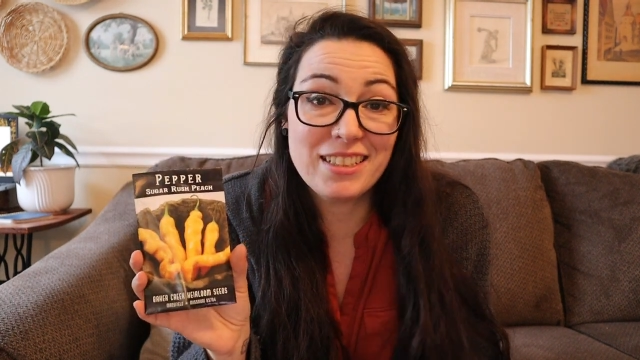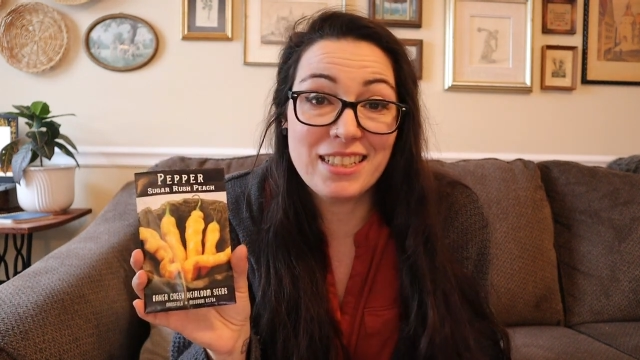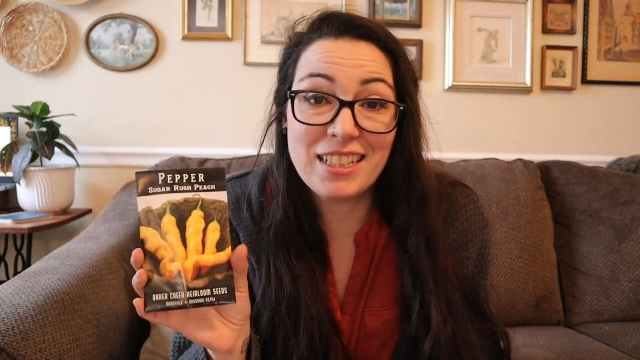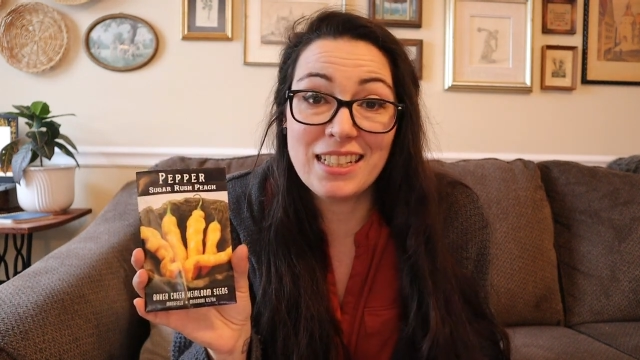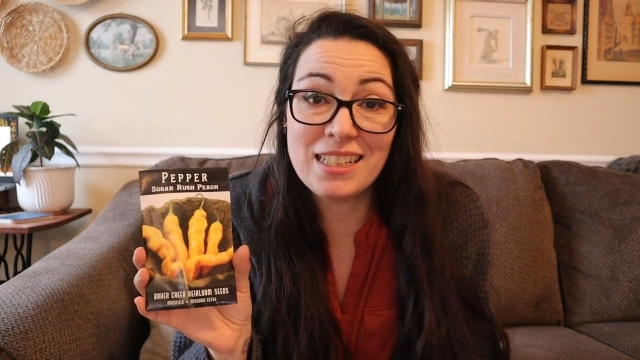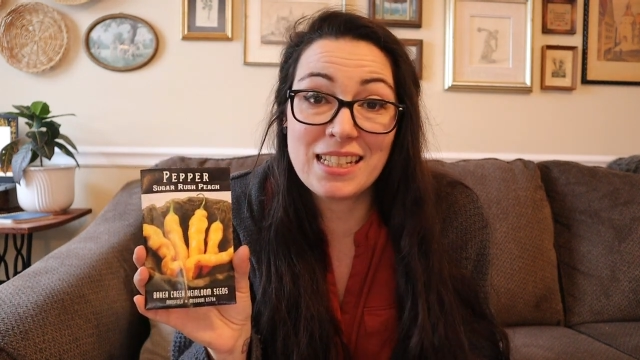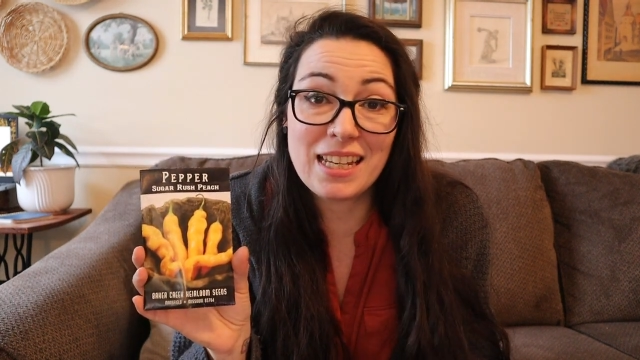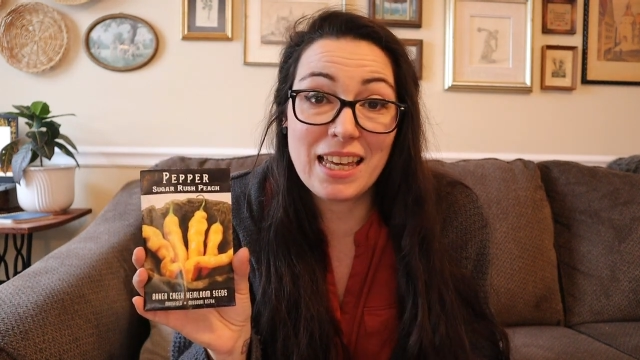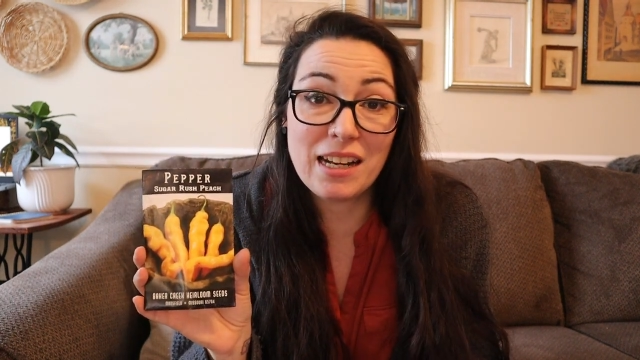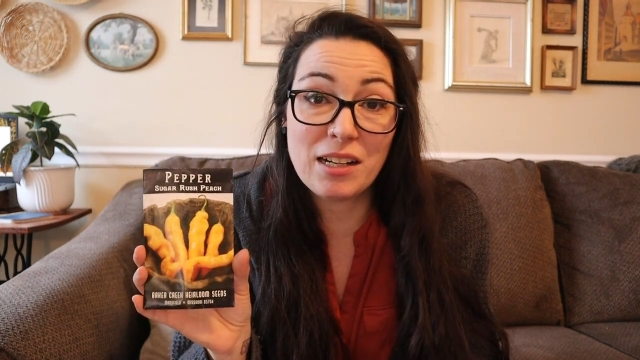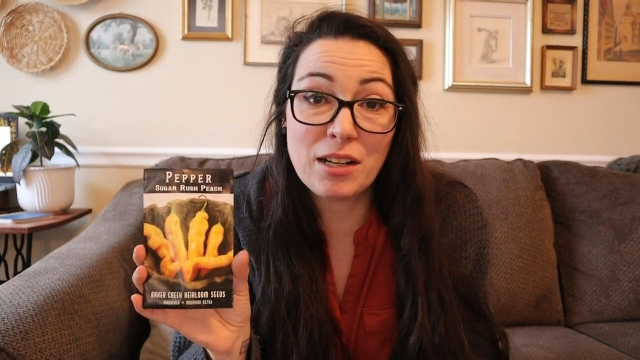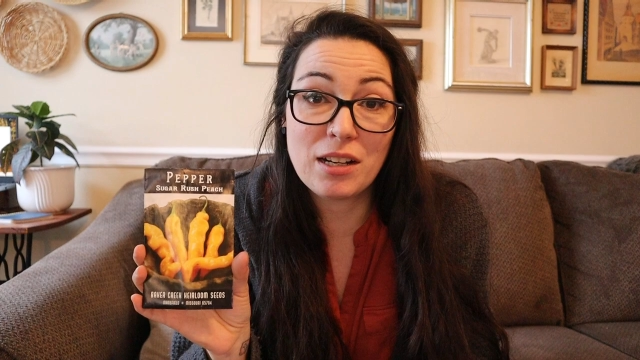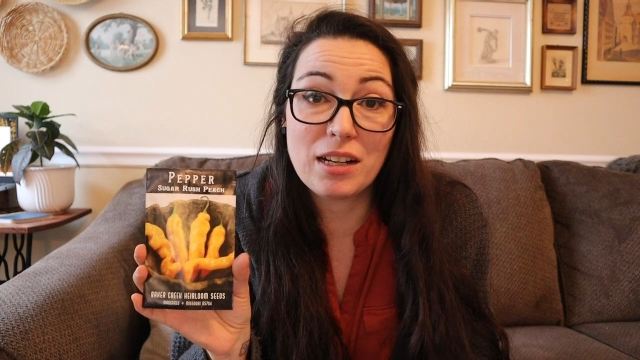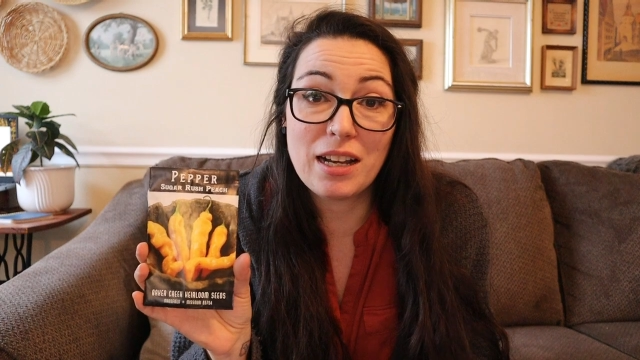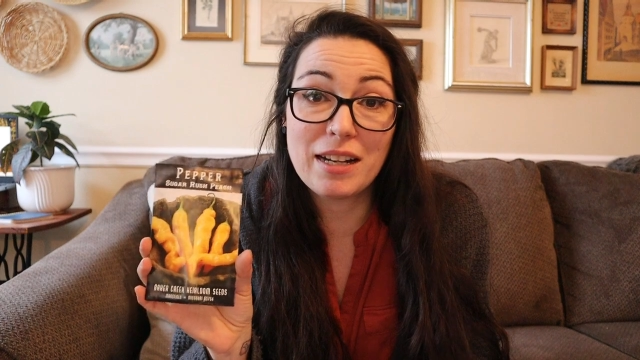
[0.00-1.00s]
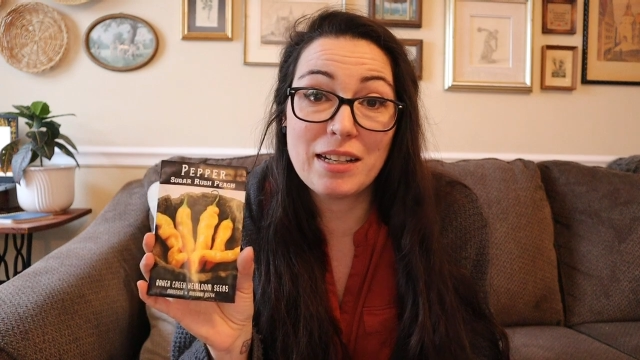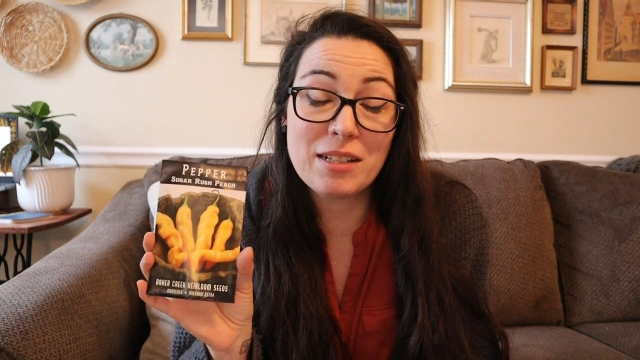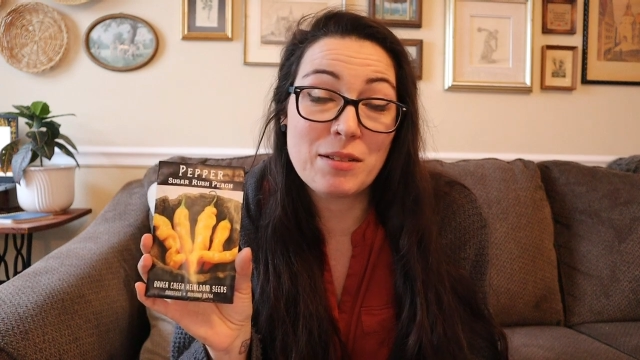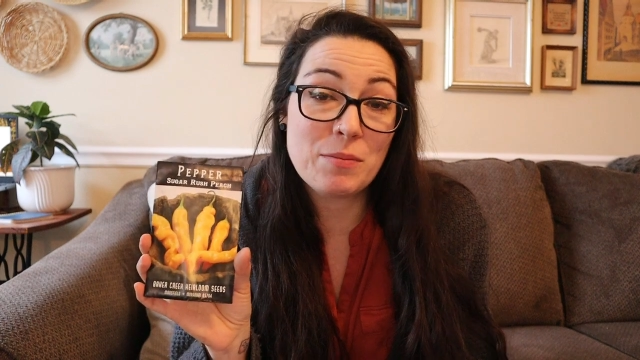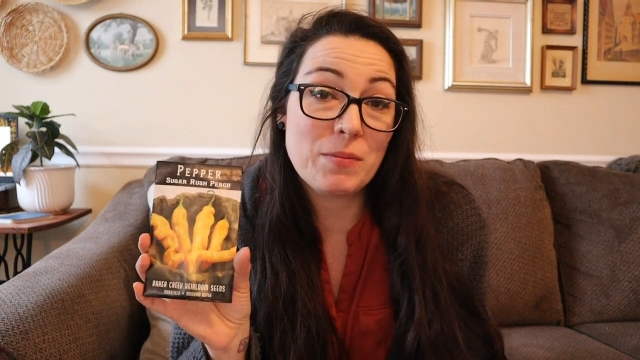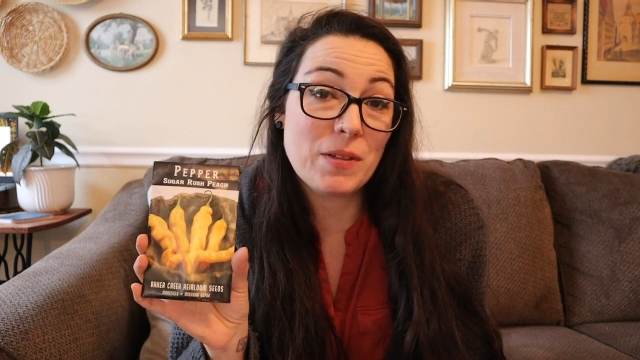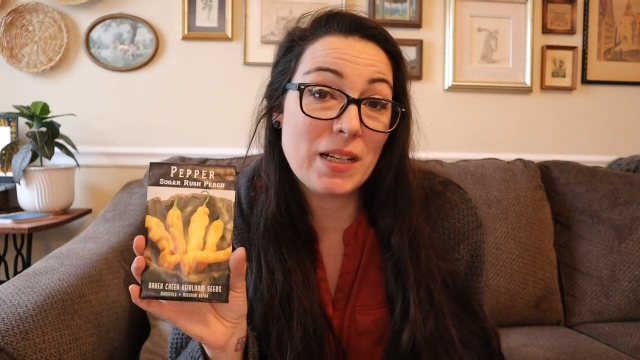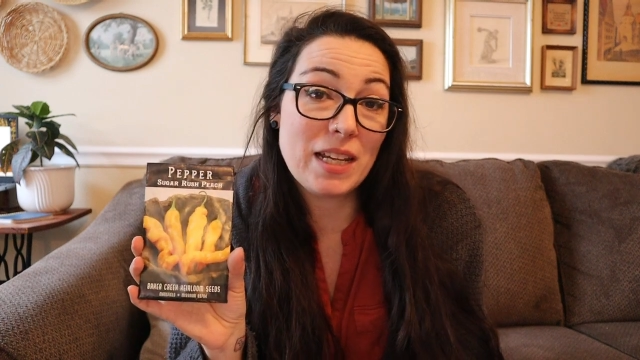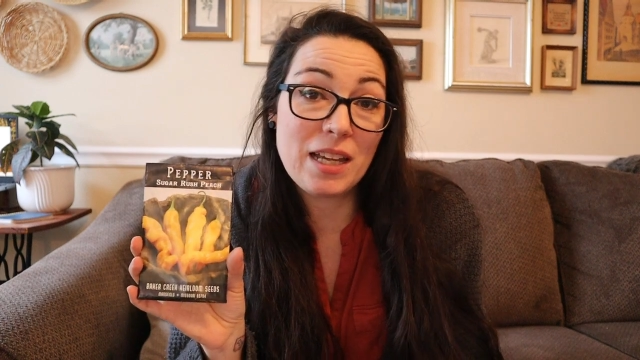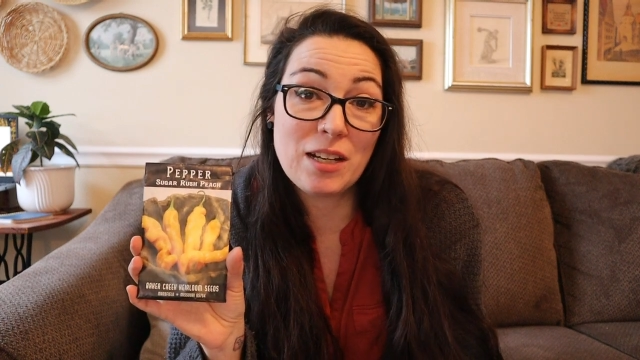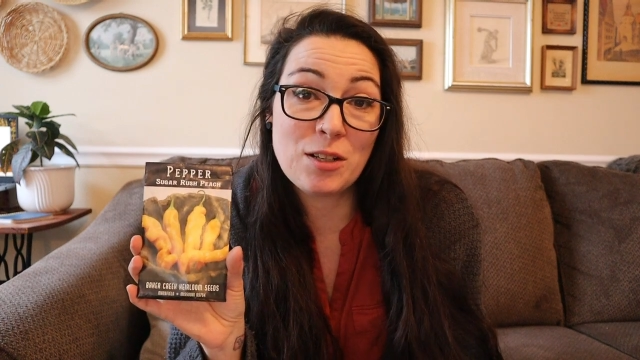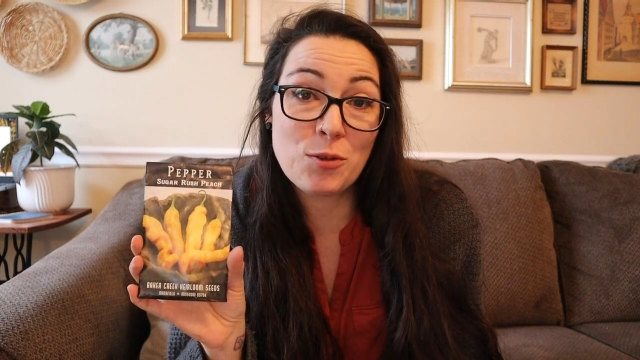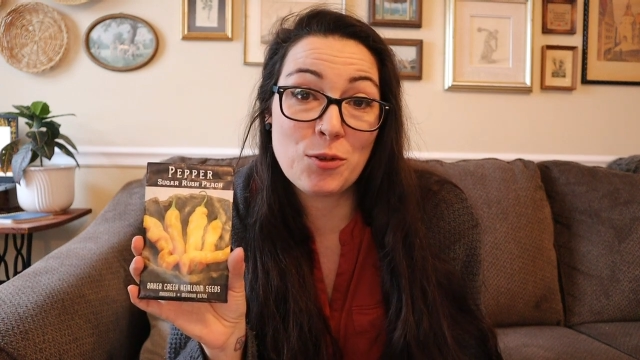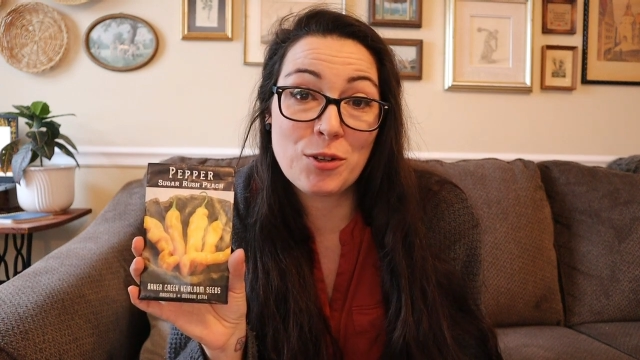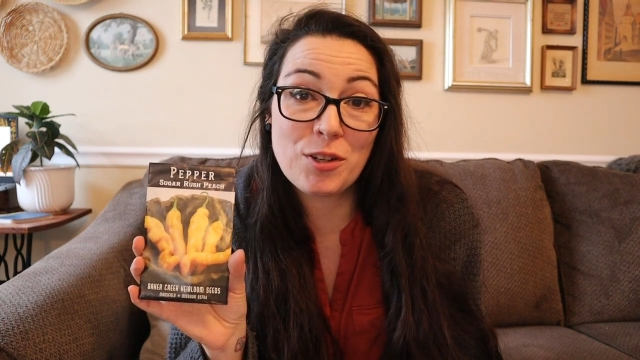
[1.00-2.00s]
didn't get
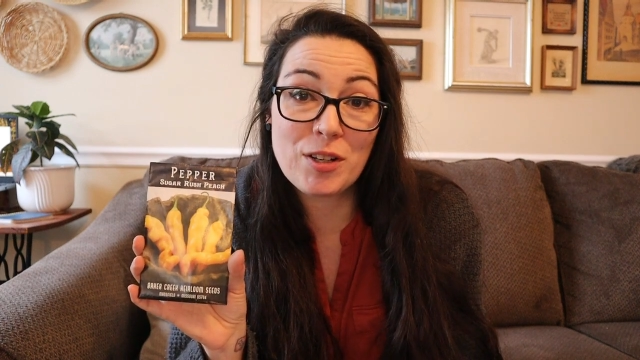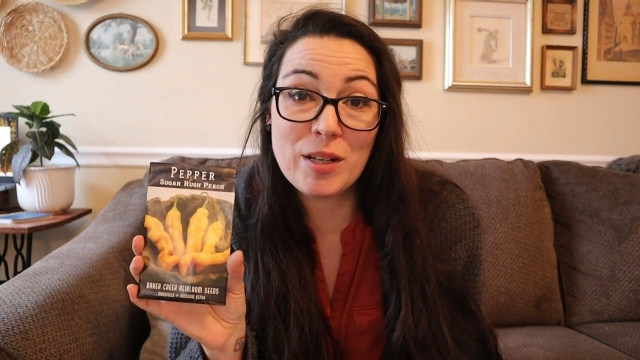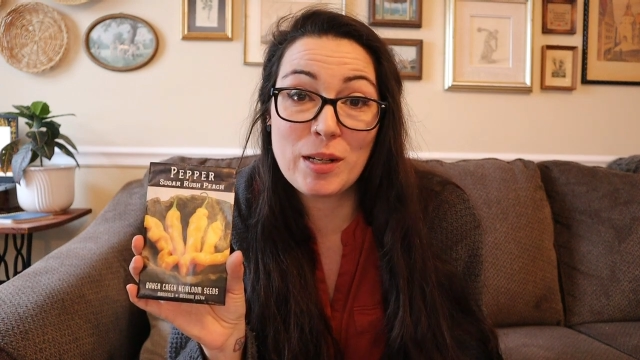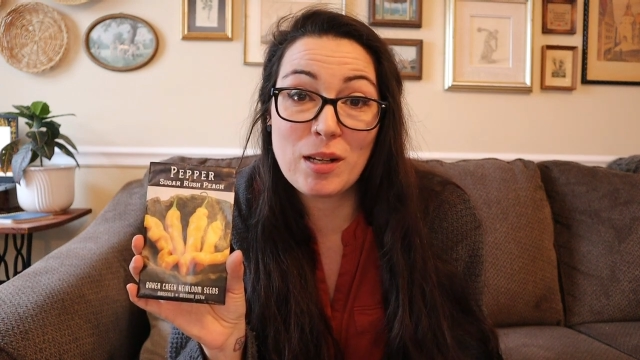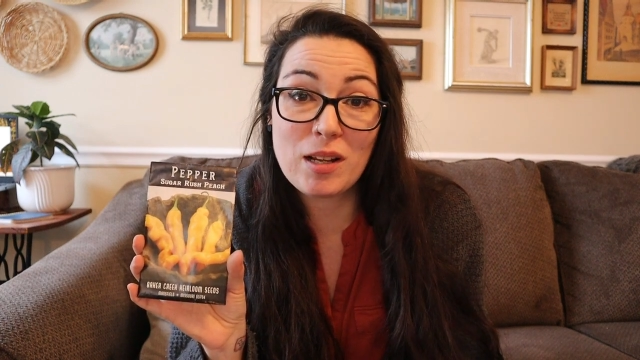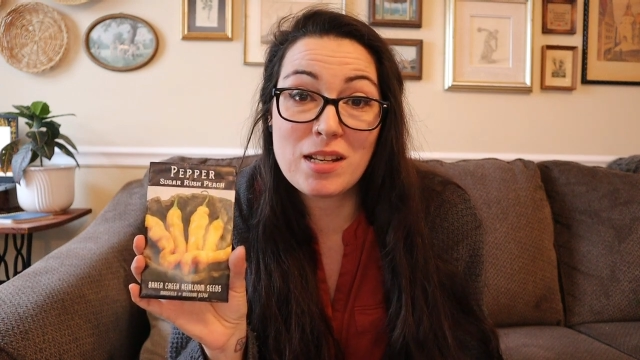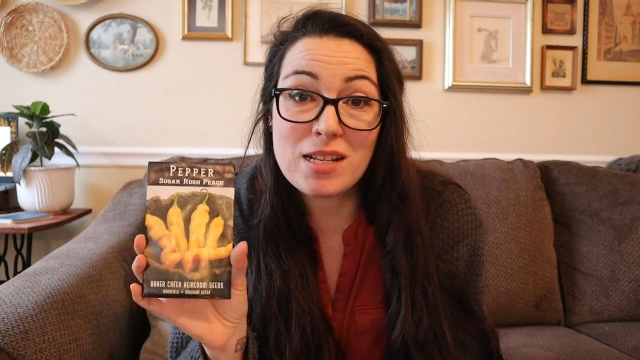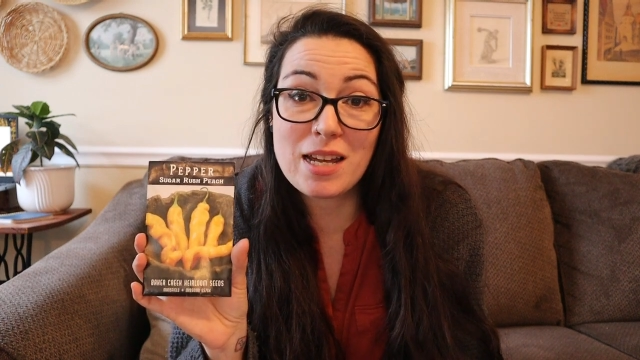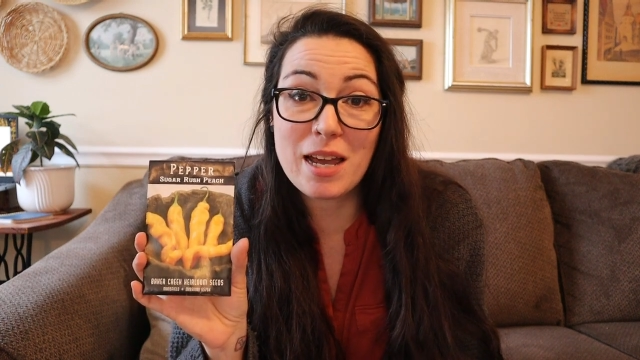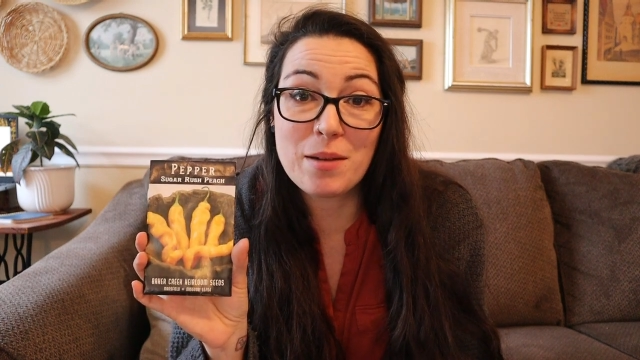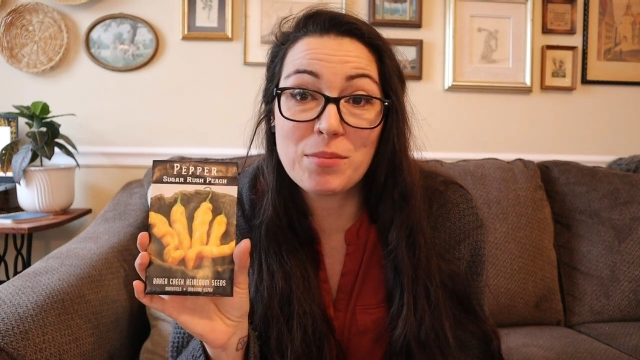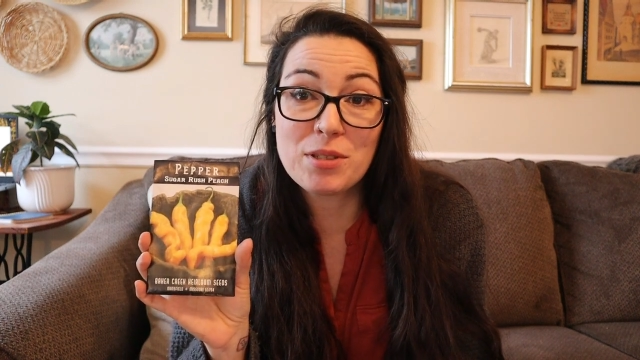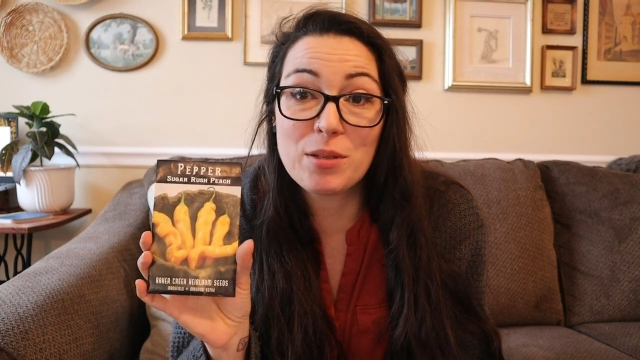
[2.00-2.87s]
an order in on time